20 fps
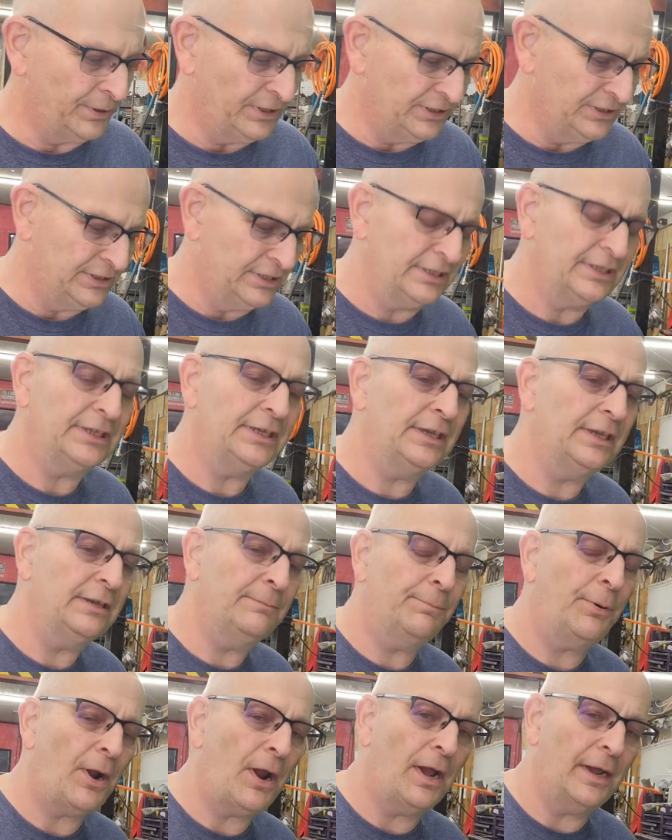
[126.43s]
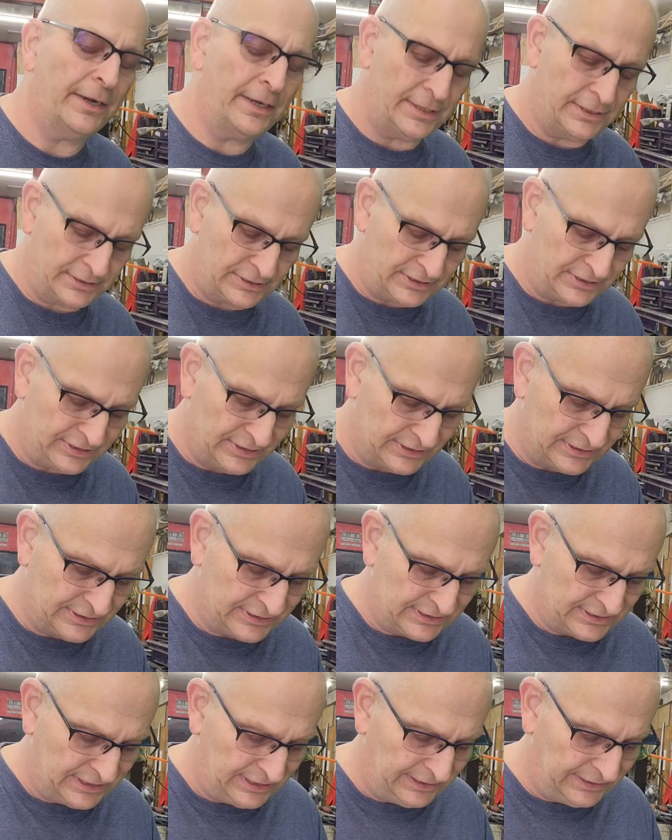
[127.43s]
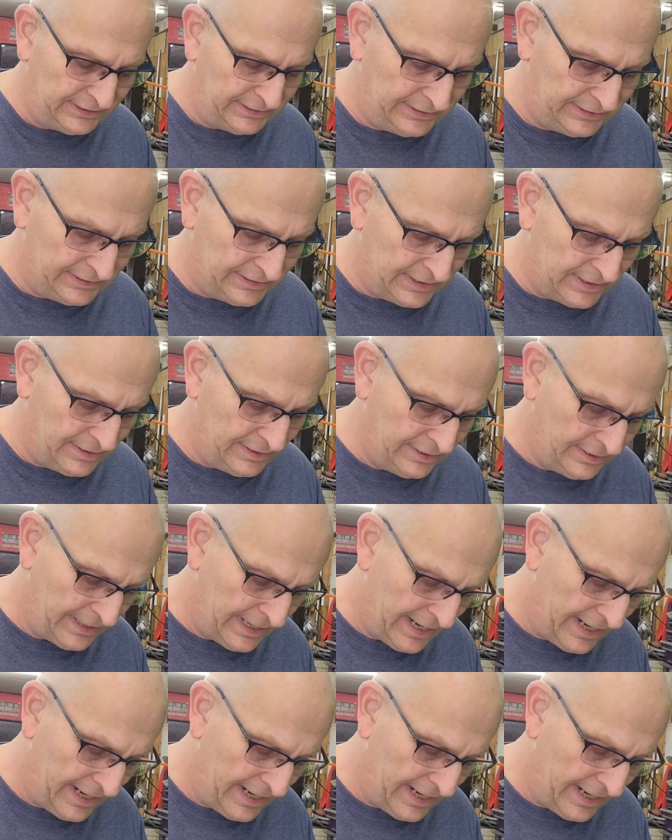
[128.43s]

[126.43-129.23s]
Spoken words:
PT Products 16